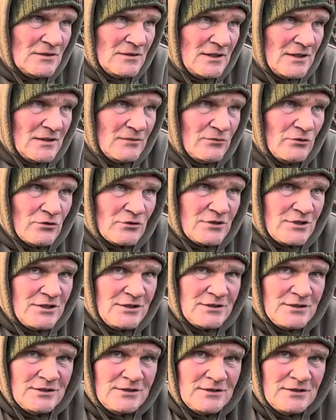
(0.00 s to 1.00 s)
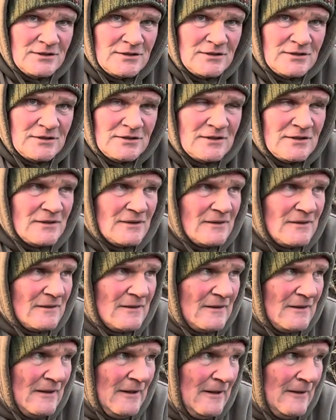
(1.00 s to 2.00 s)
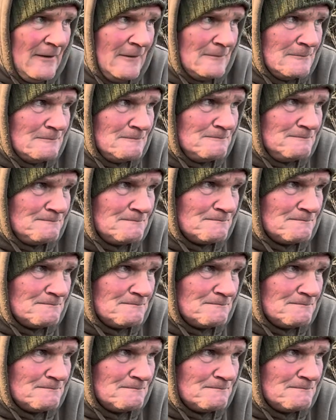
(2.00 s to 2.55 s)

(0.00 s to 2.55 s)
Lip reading: and I'm not kidding. One